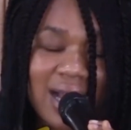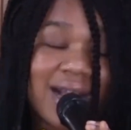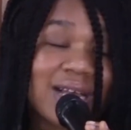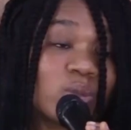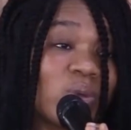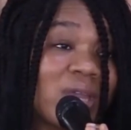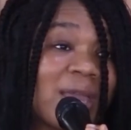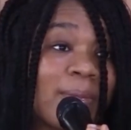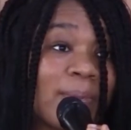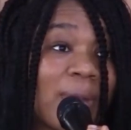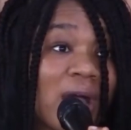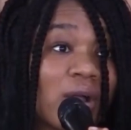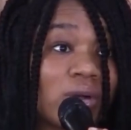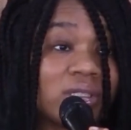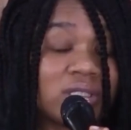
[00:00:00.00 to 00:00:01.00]
As we
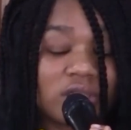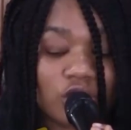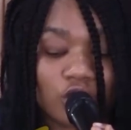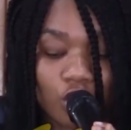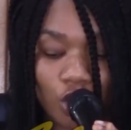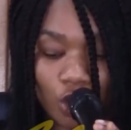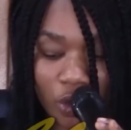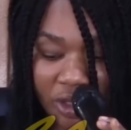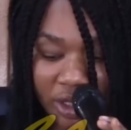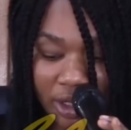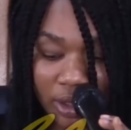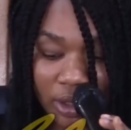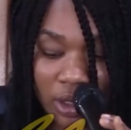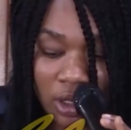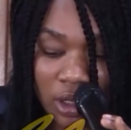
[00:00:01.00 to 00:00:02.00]
embark on this
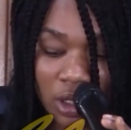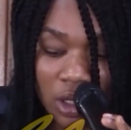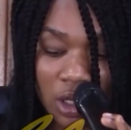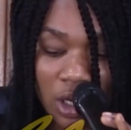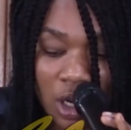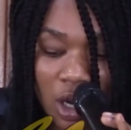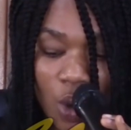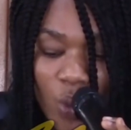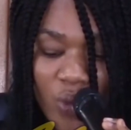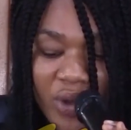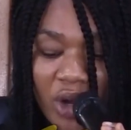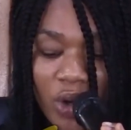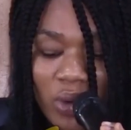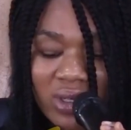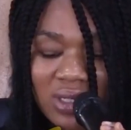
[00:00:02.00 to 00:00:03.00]
journey, we
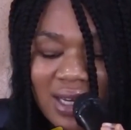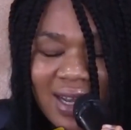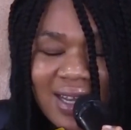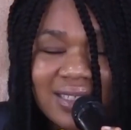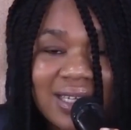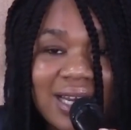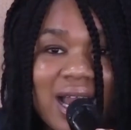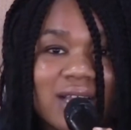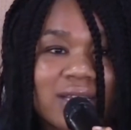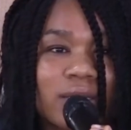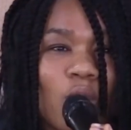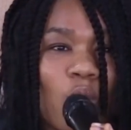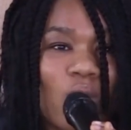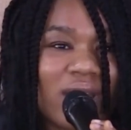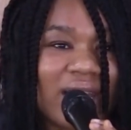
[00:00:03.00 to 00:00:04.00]
recognize that our
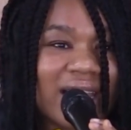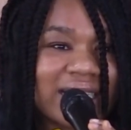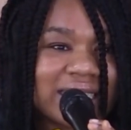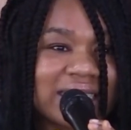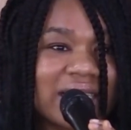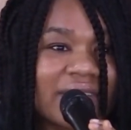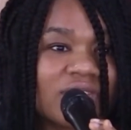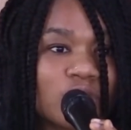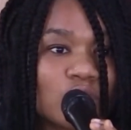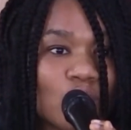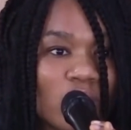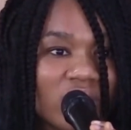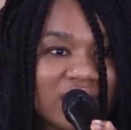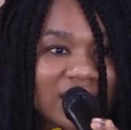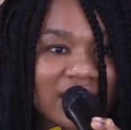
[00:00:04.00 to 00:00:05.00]
collective
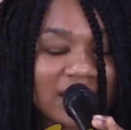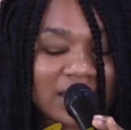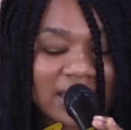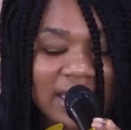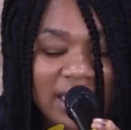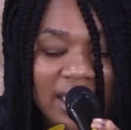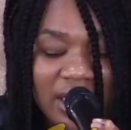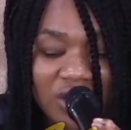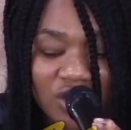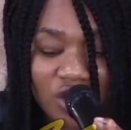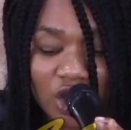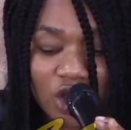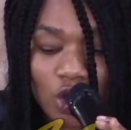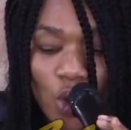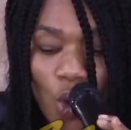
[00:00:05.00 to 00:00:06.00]
success
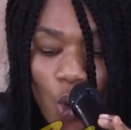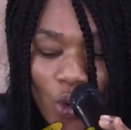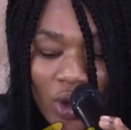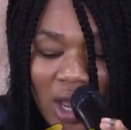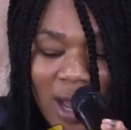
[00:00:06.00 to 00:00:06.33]
hinges on